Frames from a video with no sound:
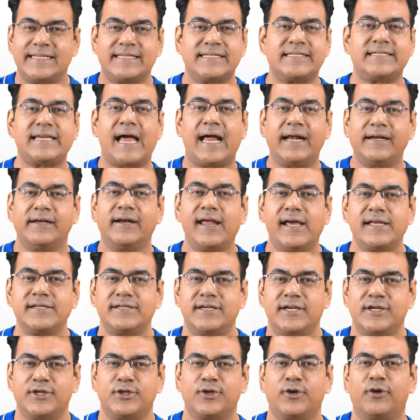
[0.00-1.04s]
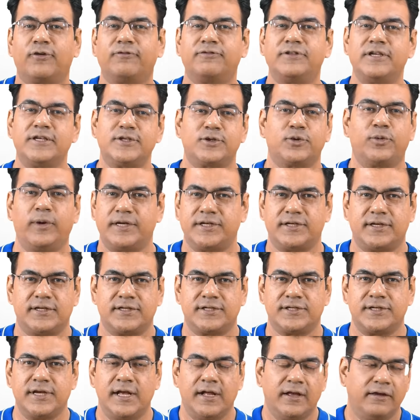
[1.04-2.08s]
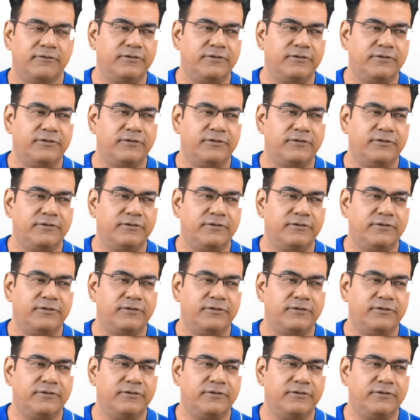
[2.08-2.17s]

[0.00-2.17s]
standardization of these questions,